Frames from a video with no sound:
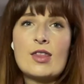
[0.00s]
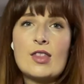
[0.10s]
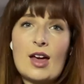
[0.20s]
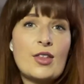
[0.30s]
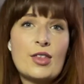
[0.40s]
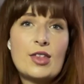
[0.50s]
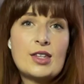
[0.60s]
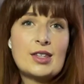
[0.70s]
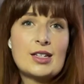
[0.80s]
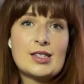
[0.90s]
The other
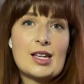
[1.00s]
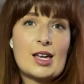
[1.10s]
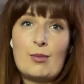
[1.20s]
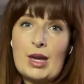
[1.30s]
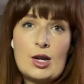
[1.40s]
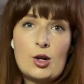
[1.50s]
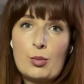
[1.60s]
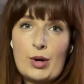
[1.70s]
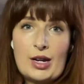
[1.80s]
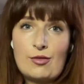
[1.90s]
thing that's like a make or
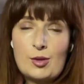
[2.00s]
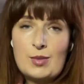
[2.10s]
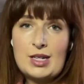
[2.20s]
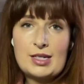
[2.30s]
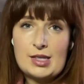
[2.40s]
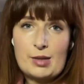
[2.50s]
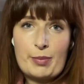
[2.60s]
break for me is the